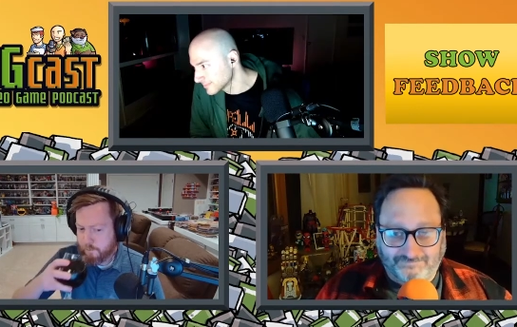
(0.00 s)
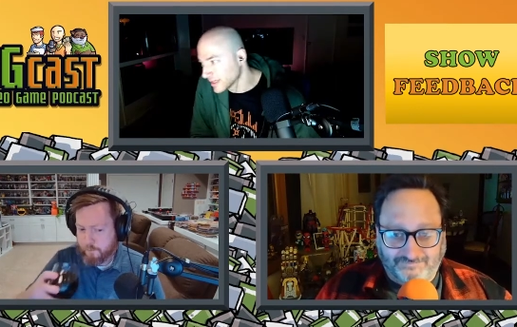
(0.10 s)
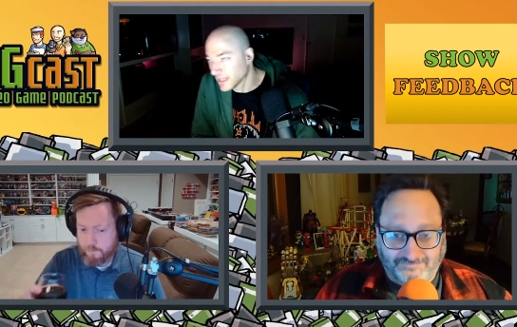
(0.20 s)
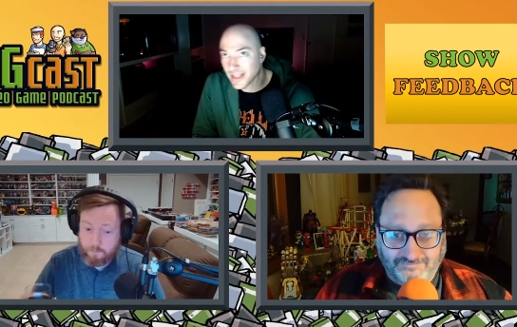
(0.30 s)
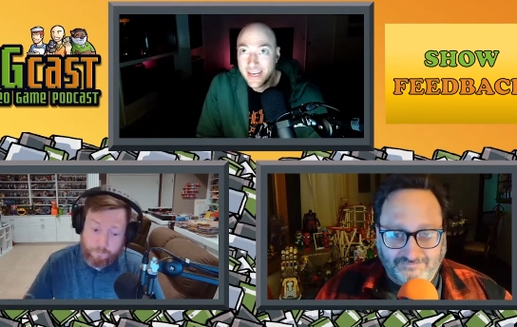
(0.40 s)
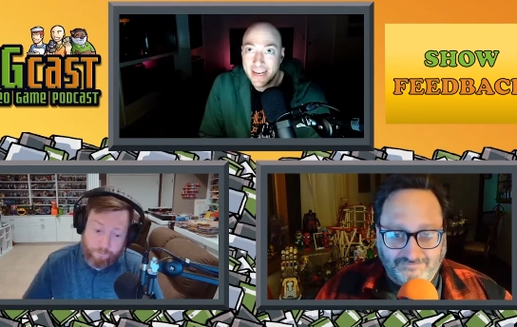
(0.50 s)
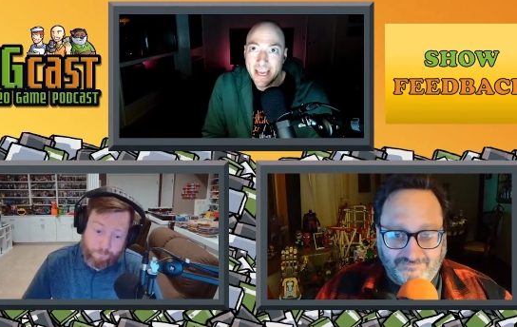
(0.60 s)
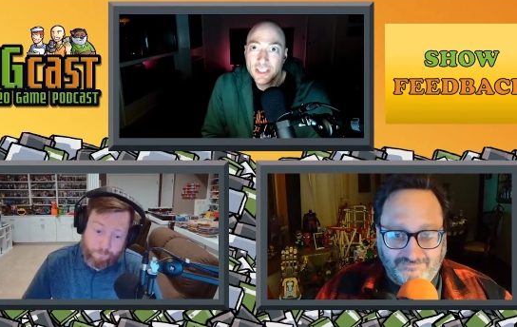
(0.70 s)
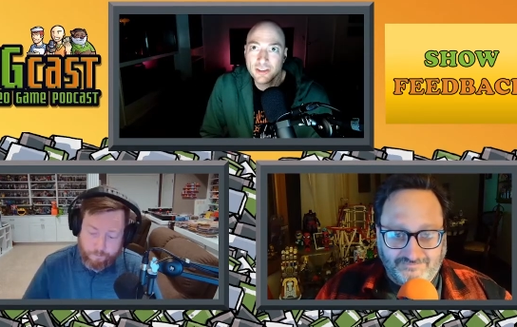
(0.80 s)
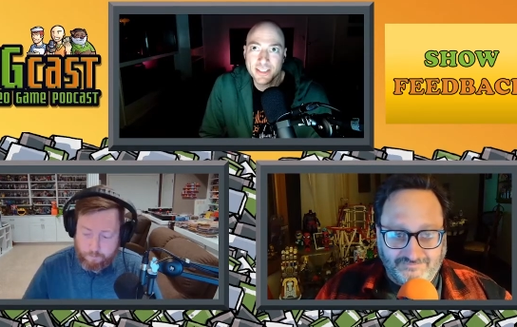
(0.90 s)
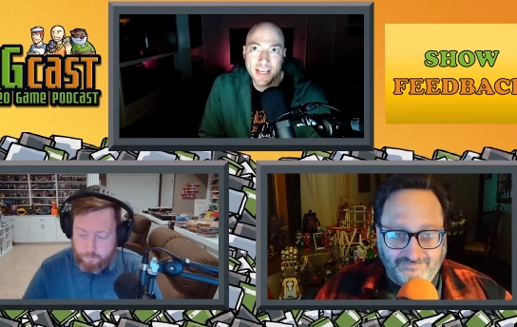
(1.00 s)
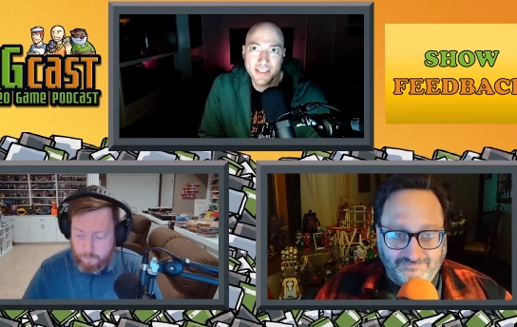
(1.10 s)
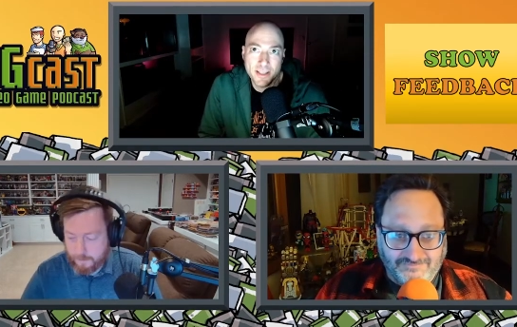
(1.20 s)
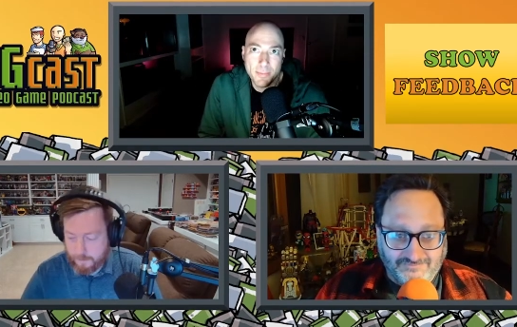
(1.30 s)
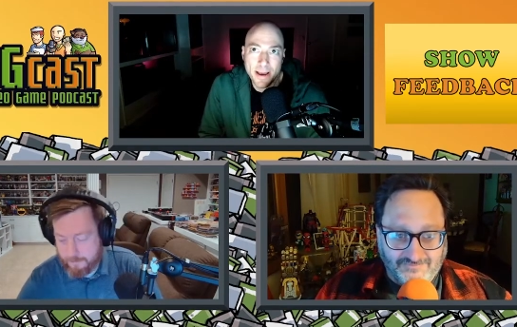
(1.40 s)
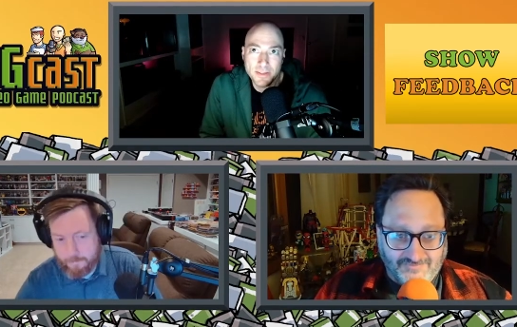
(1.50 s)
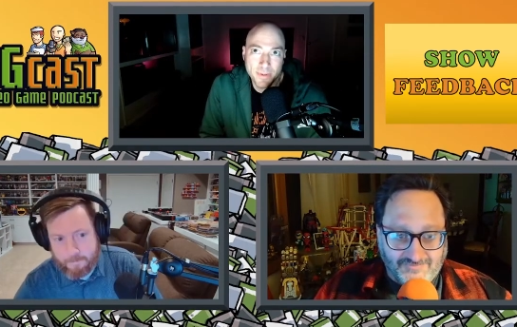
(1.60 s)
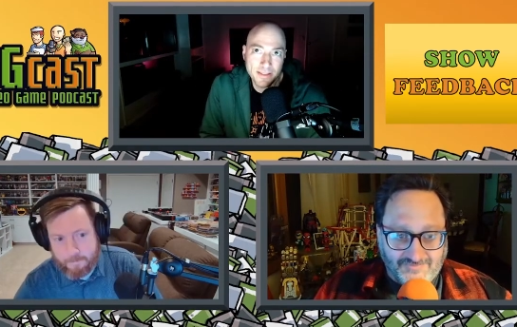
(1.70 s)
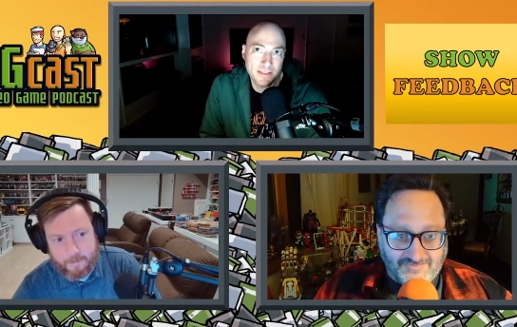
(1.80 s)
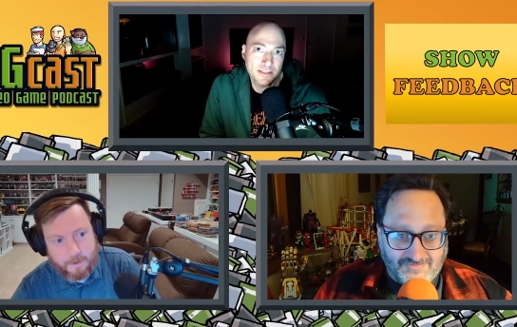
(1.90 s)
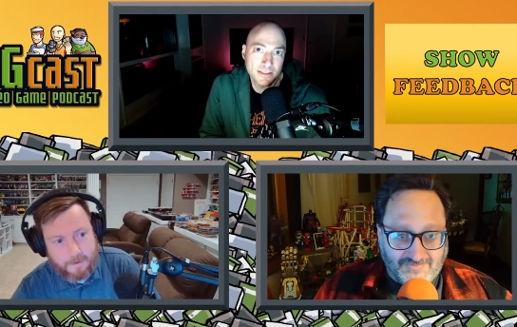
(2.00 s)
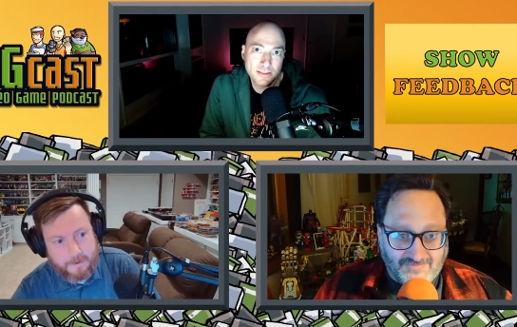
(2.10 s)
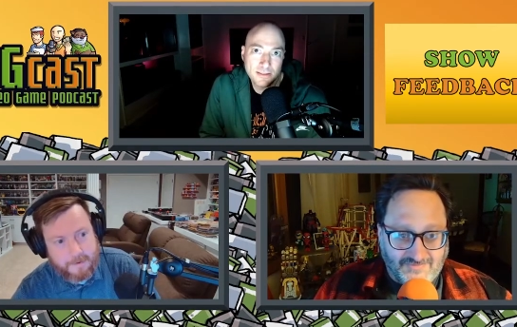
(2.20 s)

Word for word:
Speaker 1: Lenny Dykstra says it's the best business.